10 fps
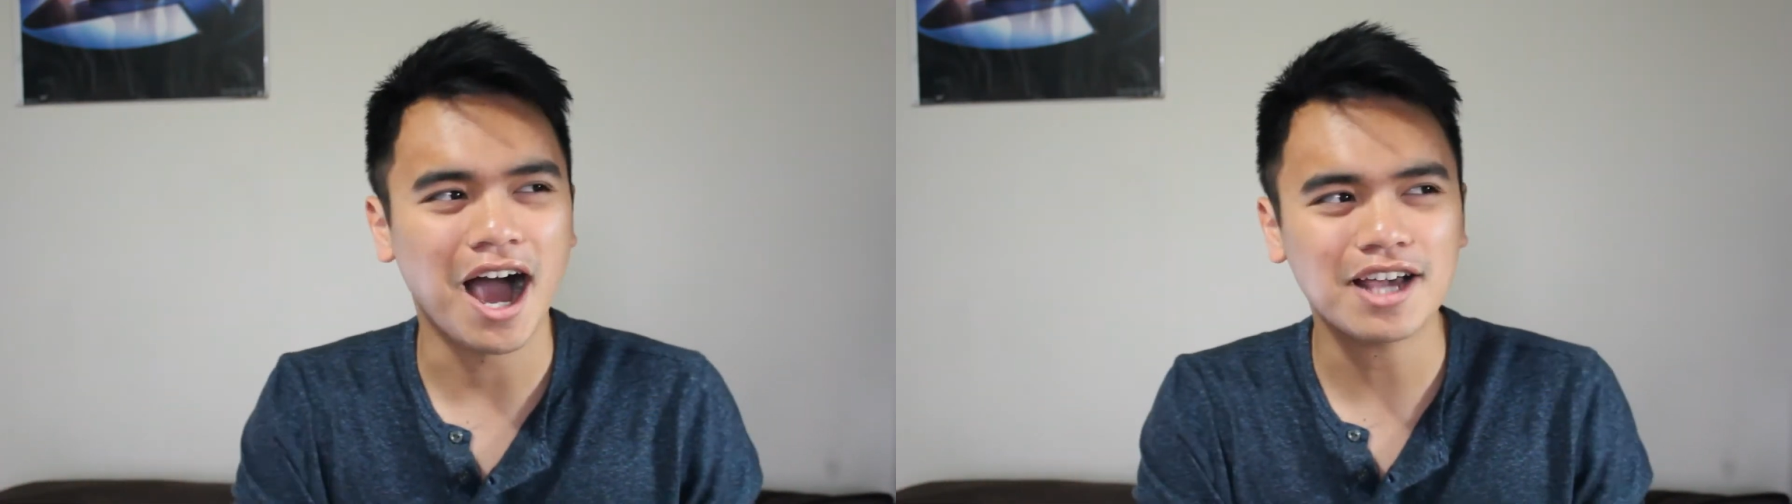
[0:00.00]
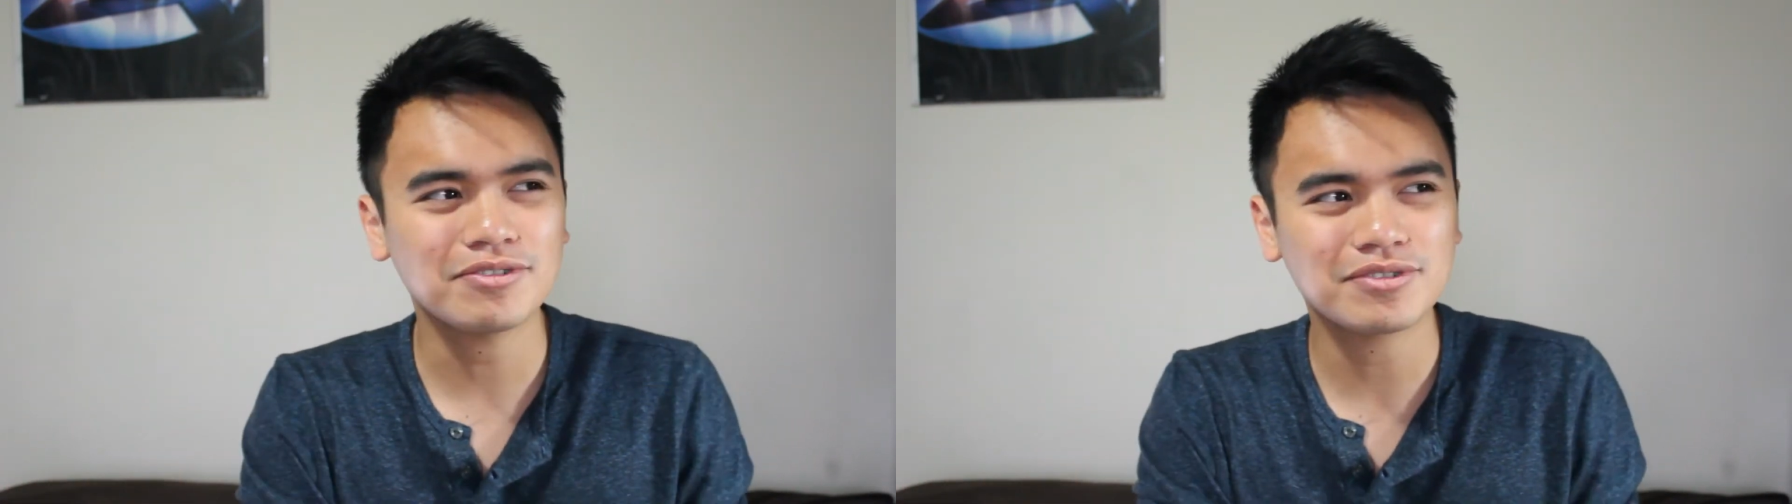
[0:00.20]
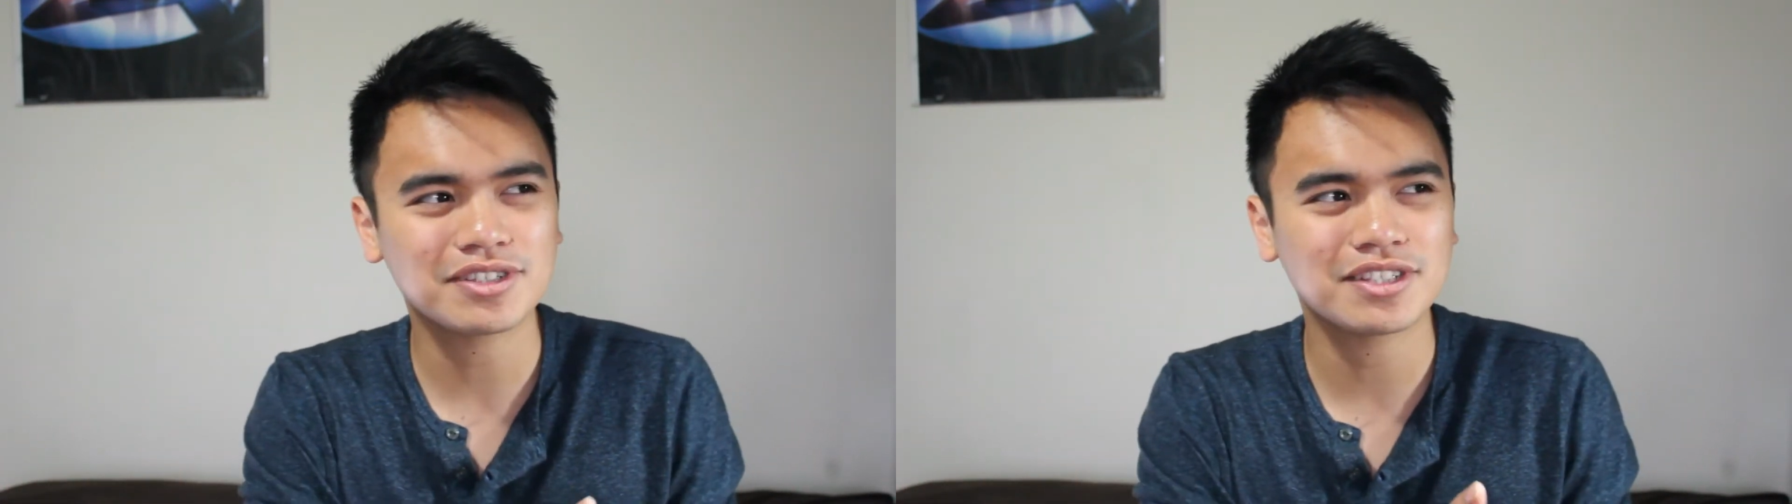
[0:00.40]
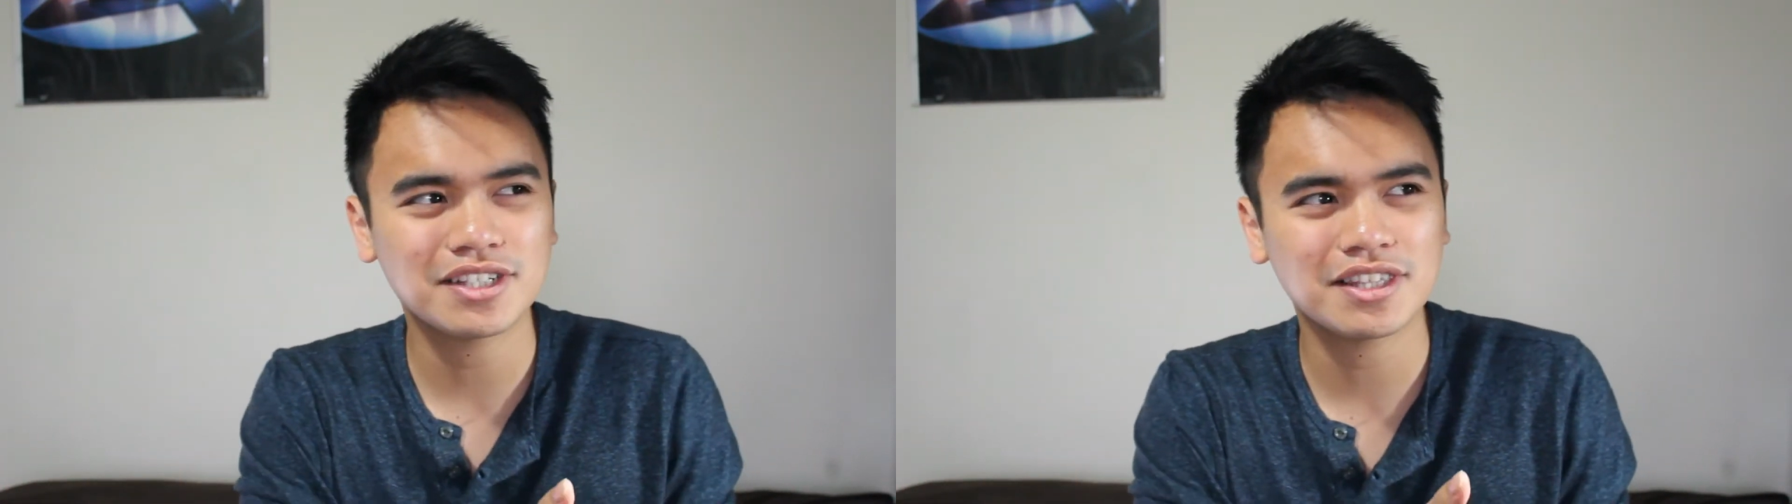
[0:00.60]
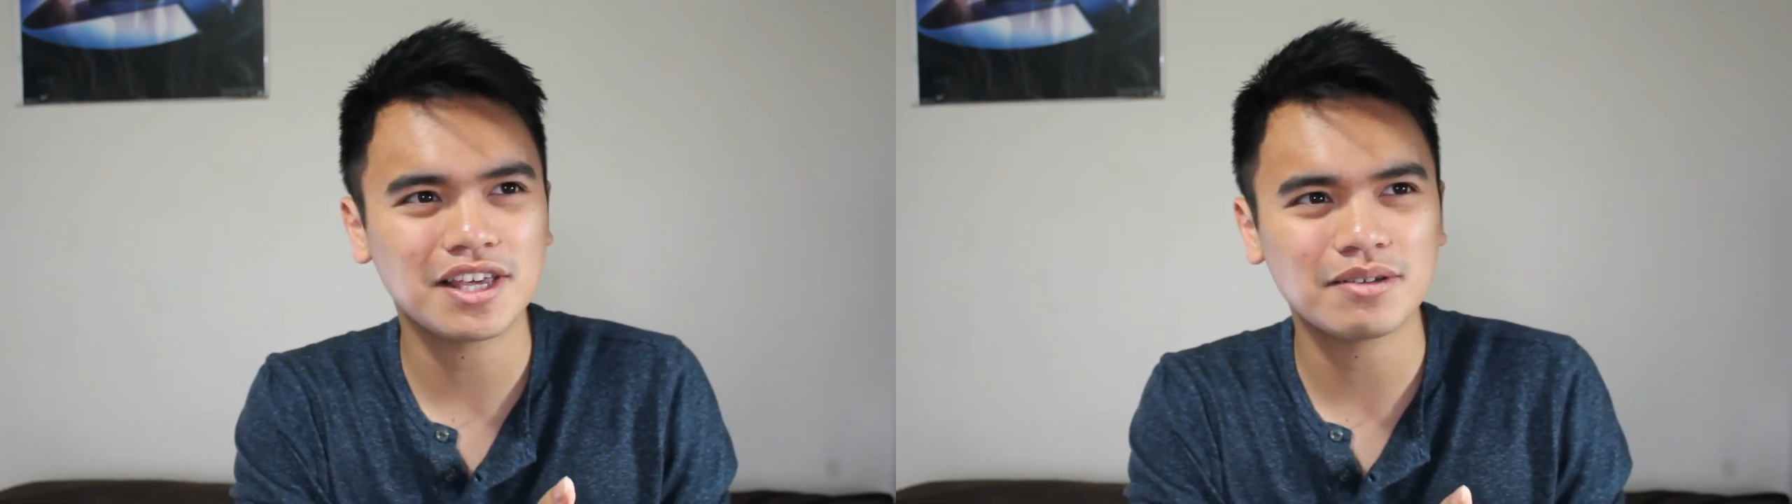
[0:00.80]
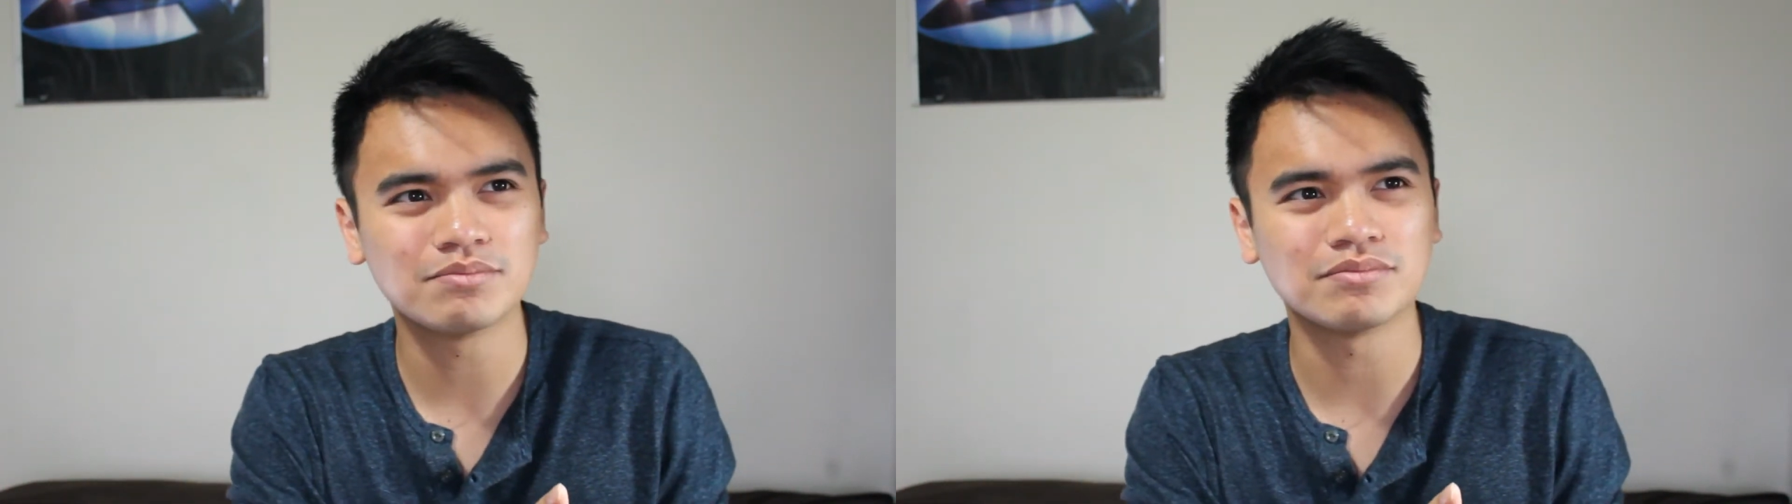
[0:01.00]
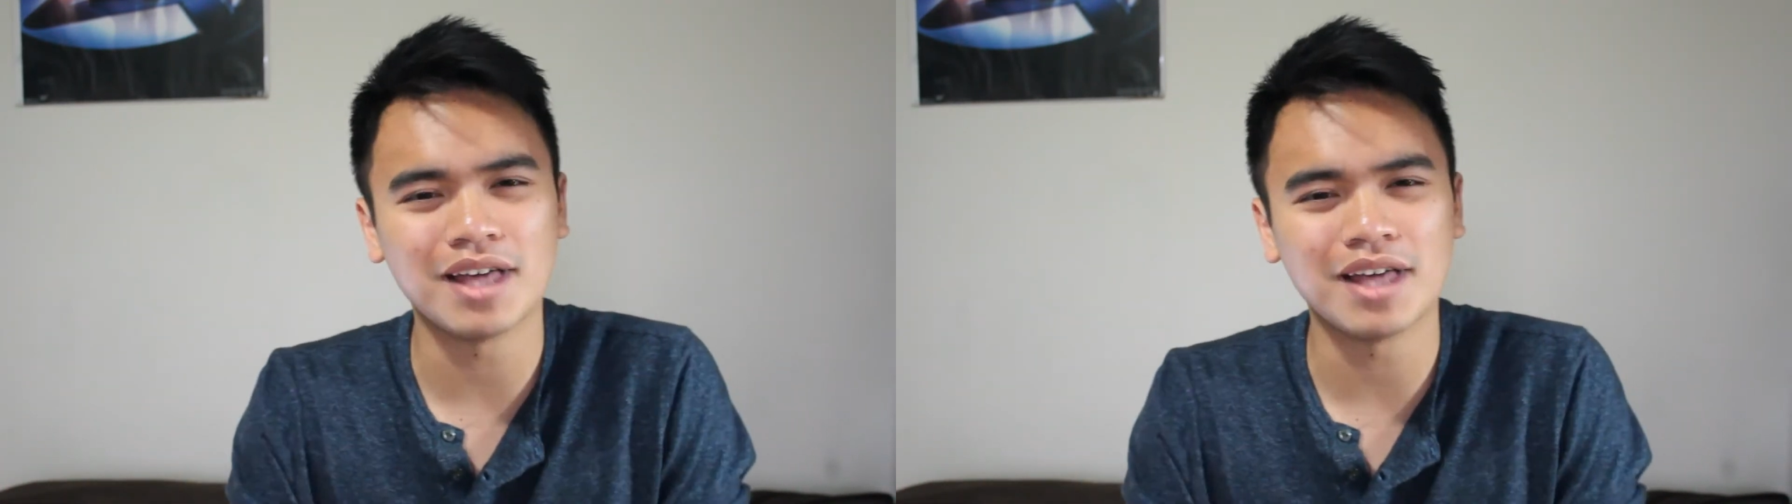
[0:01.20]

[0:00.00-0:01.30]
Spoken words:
I don't see them